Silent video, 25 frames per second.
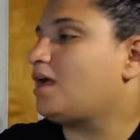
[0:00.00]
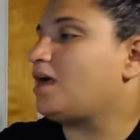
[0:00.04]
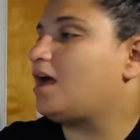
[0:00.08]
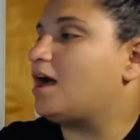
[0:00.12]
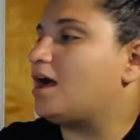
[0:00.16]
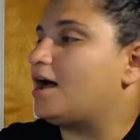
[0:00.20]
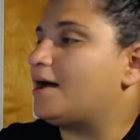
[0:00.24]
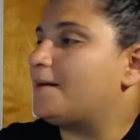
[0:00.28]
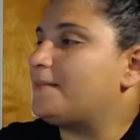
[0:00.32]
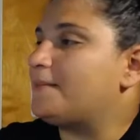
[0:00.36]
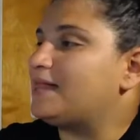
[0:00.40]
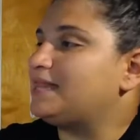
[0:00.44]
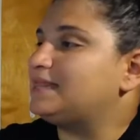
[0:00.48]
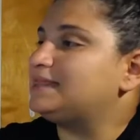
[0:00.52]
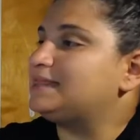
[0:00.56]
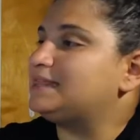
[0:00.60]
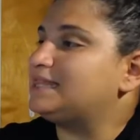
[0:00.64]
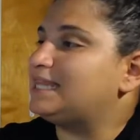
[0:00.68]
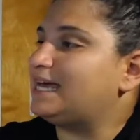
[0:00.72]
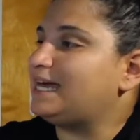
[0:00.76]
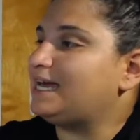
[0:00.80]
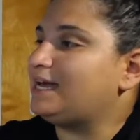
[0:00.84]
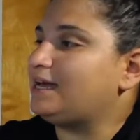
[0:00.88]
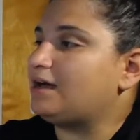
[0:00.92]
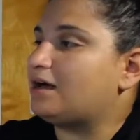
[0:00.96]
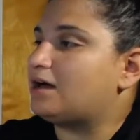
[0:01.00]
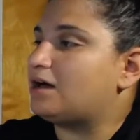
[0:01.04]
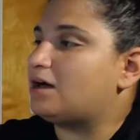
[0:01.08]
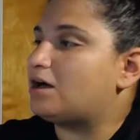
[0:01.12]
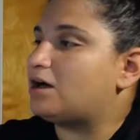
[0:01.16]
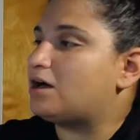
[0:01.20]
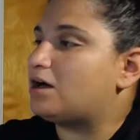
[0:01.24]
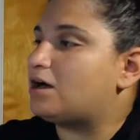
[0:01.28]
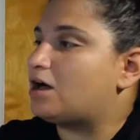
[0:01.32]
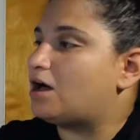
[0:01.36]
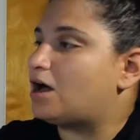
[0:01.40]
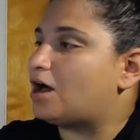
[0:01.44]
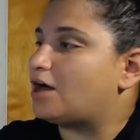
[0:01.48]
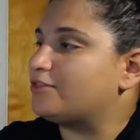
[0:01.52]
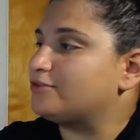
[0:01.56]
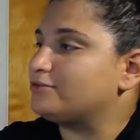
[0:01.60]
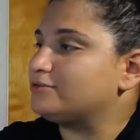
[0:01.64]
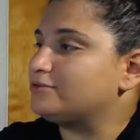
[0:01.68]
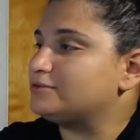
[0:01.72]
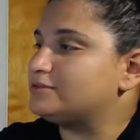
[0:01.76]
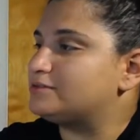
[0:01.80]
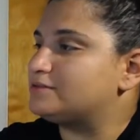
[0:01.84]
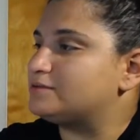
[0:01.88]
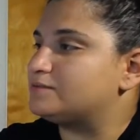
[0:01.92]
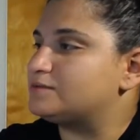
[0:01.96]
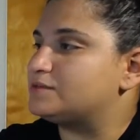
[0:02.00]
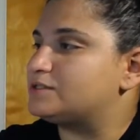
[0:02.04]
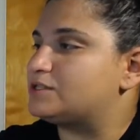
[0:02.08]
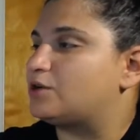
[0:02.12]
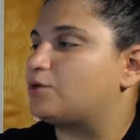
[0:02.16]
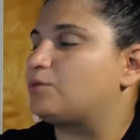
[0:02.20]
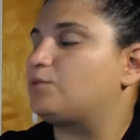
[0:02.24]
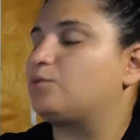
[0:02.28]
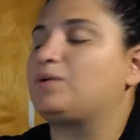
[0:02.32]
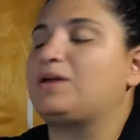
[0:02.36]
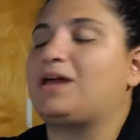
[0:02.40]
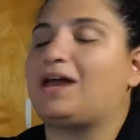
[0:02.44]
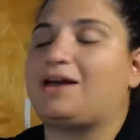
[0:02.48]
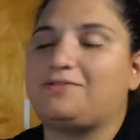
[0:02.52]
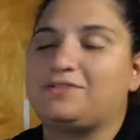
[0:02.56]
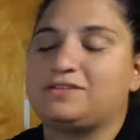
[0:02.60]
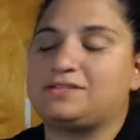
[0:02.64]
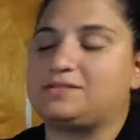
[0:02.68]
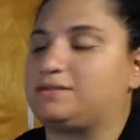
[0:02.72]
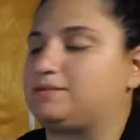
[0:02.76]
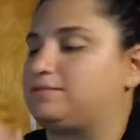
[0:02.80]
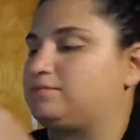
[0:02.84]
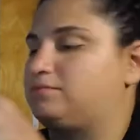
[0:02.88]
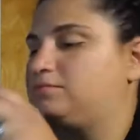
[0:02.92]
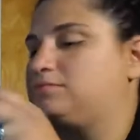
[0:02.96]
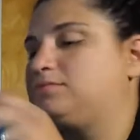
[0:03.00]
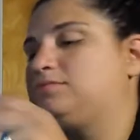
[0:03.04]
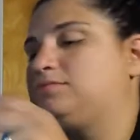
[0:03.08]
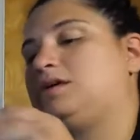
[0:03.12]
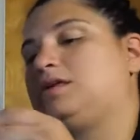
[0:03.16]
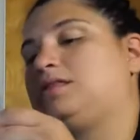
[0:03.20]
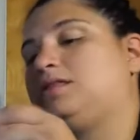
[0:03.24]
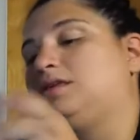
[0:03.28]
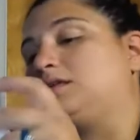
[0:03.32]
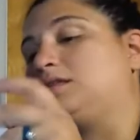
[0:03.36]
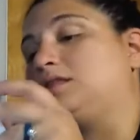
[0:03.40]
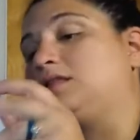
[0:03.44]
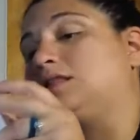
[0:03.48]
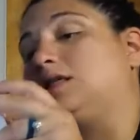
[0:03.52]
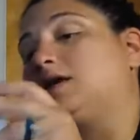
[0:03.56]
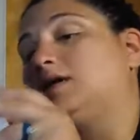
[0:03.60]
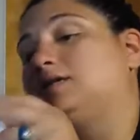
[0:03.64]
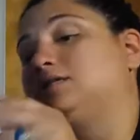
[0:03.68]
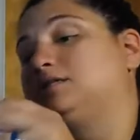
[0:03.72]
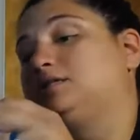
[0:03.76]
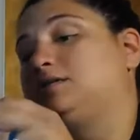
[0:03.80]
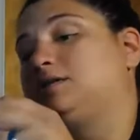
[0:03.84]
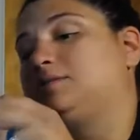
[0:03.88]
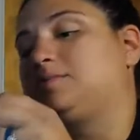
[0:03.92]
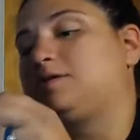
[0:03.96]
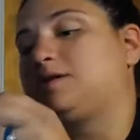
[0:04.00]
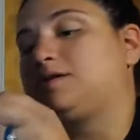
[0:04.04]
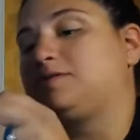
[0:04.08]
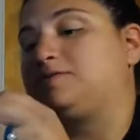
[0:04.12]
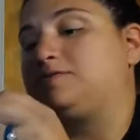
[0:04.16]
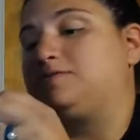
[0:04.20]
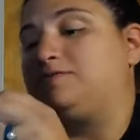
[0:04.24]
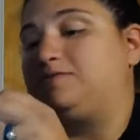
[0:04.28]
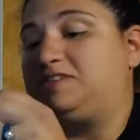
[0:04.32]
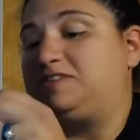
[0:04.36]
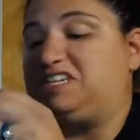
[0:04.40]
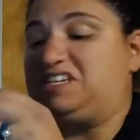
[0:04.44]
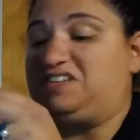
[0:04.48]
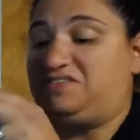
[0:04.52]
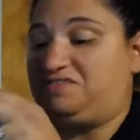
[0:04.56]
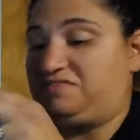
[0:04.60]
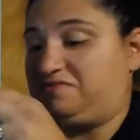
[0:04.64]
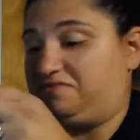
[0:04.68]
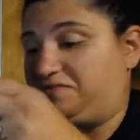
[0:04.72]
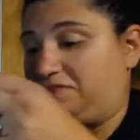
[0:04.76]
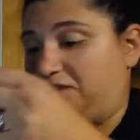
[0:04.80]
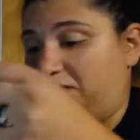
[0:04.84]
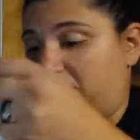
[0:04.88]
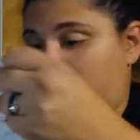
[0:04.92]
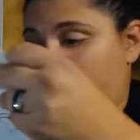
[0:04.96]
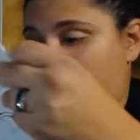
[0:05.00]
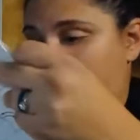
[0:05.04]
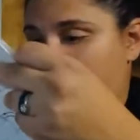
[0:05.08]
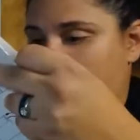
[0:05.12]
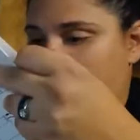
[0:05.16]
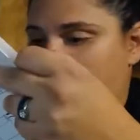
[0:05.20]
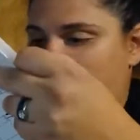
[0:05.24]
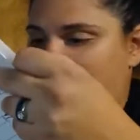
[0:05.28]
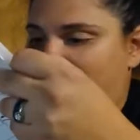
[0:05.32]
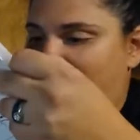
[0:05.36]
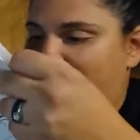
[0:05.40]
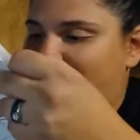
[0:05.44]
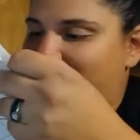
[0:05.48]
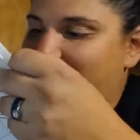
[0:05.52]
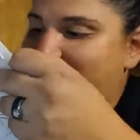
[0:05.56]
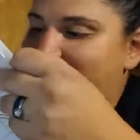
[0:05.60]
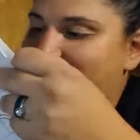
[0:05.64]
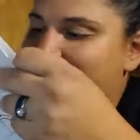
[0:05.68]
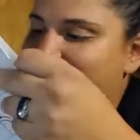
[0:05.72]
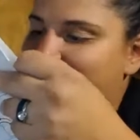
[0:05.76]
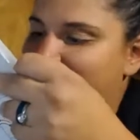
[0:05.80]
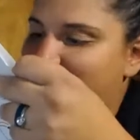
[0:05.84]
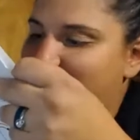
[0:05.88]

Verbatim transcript: Um, lay other, so we have this, I think the last step I didn't finish reading.